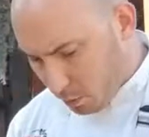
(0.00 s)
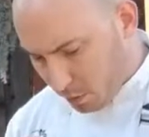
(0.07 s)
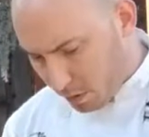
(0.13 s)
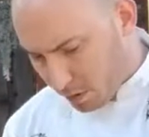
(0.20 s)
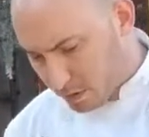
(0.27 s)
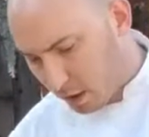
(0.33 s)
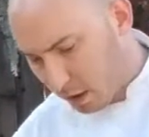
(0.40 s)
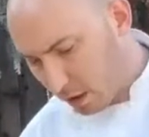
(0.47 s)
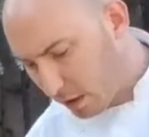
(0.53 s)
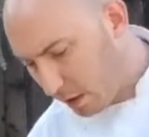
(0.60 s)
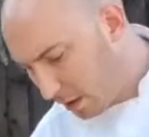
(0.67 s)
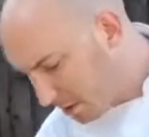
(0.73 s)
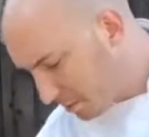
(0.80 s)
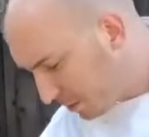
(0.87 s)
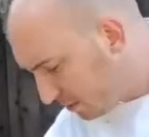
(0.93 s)
we're going to talk
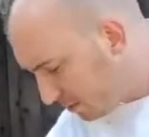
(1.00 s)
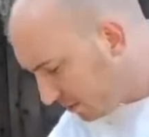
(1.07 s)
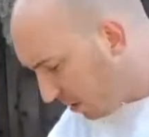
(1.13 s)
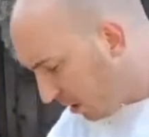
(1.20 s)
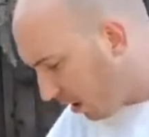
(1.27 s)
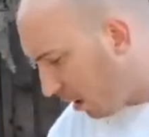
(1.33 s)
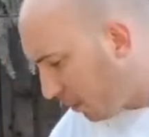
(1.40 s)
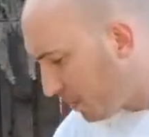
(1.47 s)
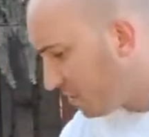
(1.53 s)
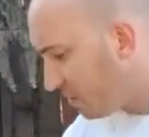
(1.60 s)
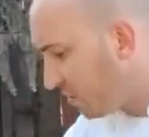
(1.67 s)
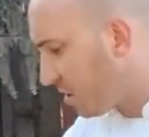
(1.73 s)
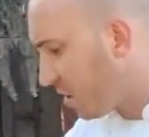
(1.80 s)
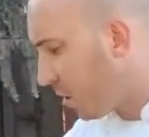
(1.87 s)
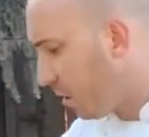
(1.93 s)
condiments, but this
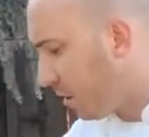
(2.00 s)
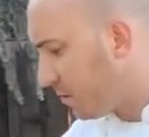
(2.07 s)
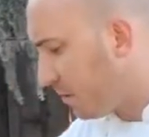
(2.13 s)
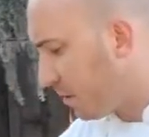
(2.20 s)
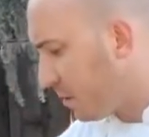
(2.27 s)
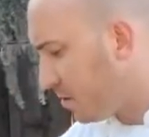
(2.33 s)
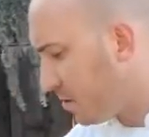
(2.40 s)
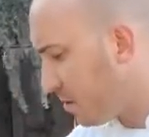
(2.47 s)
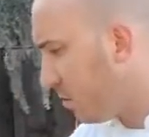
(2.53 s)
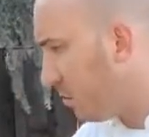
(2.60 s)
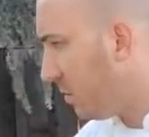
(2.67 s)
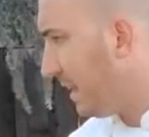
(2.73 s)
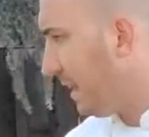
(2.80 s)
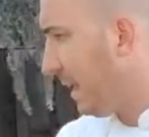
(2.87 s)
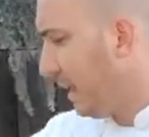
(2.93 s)
is going to go on first,
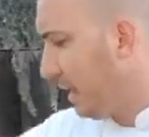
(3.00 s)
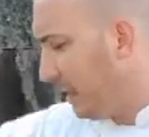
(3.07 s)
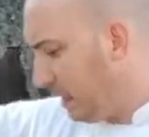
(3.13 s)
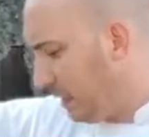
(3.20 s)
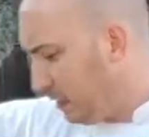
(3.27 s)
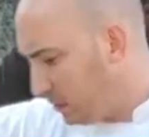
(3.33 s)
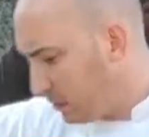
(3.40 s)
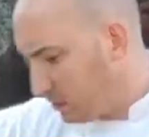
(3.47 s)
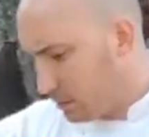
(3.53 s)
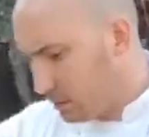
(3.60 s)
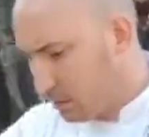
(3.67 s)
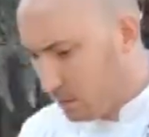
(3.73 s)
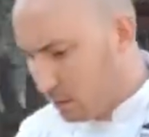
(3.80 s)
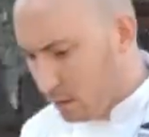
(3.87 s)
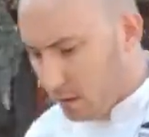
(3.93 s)
really high heat,
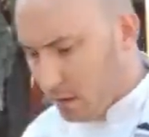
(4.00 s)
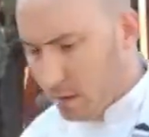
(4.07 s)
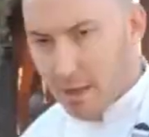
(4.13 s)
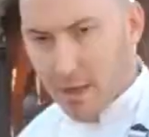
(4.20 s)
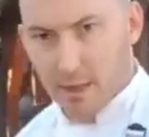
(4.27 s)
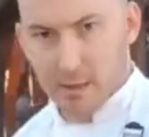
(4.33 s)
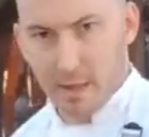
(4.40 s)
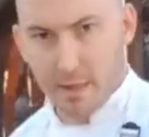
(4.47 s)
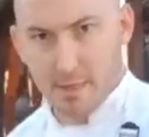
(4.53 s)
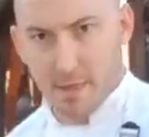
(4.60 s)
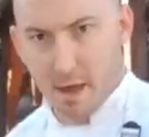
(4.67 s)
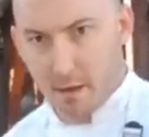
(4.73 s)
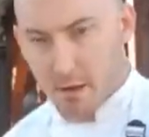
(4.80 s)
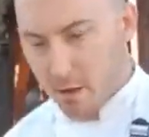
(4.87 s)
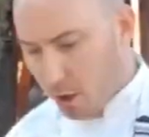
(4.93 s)
and let
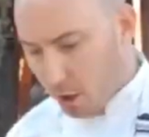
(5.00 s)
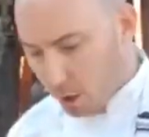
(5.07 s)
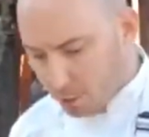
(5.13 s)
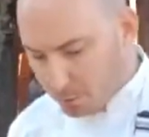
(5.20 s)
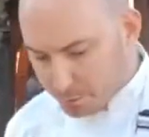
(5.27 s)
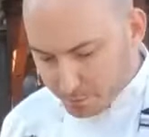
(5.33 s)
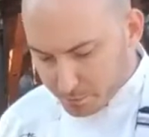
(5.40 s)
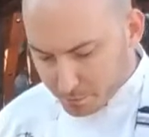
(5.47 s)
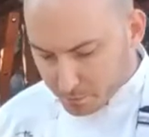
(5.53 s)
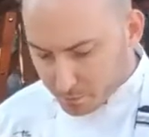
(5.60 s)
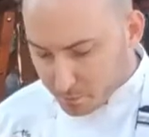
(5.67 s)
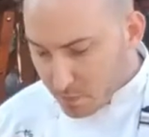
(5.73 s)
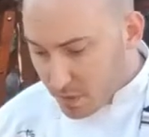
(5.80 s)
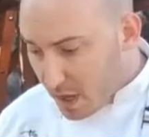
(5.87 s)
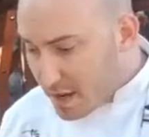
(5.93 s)
that go.
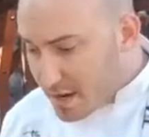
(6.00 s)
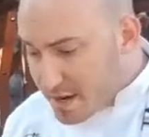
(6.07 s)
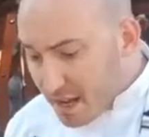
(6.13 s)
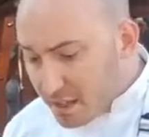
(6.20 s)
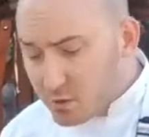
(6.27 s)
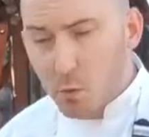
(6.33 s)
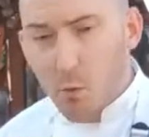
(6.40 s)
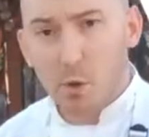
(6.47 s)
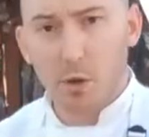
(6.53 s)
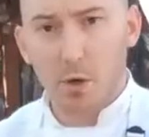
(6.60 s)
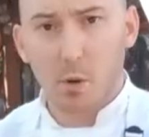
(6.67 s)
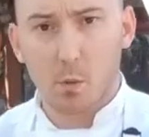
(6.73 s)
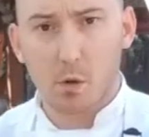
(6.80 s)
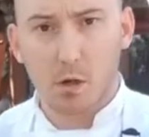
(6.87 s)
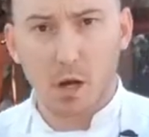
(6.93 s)
Next what we're going
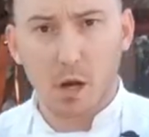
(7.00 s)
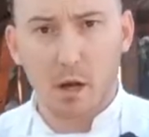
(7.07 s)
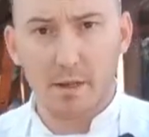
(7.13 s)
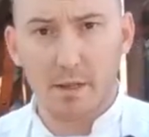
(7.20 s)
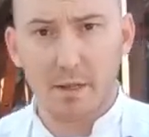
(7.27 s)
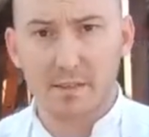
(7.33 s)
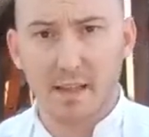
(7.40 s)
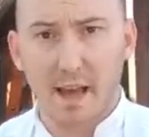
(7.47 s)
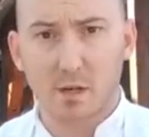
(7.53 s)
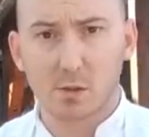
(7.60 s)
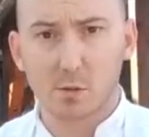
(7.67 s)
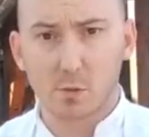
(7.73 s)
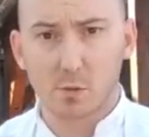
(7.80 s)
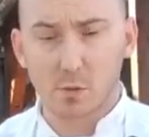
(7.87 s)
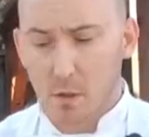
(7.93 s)
to work on is the
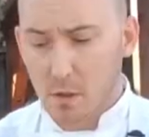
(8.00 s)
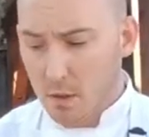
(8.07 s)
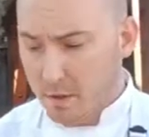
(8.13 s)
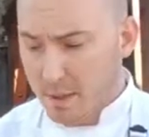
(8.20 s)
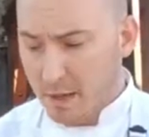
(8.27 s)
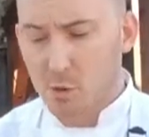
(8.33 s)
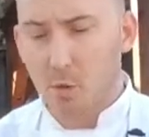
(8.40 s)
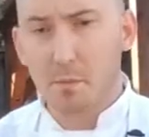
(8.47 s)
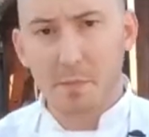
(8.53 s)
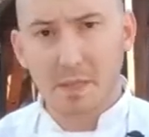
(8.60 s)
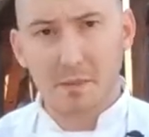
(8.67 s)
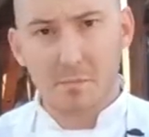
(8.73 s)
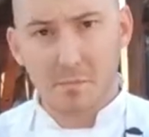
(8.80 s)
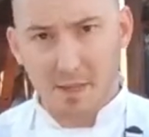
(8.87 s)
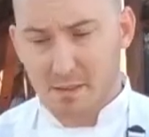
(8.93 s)
actual
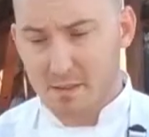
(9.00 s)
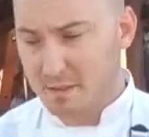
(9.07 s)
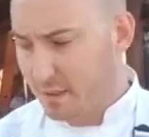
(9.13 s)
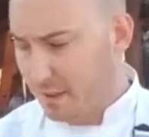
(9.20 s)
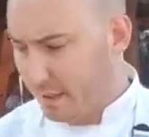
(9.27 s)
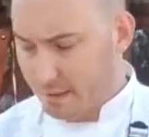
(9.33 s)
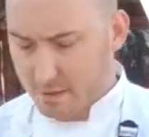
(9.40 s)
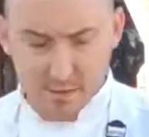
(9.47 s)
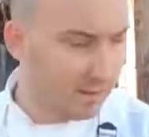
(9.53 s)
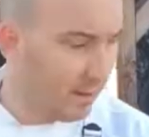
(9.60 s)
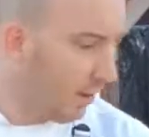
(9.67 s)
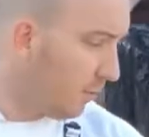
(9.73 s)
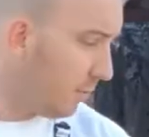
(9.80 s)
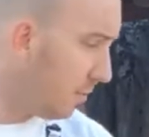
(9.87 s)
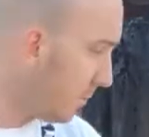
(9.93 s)
meat mix
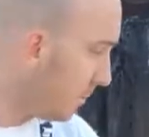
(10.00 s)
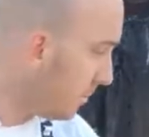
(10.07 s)
itself.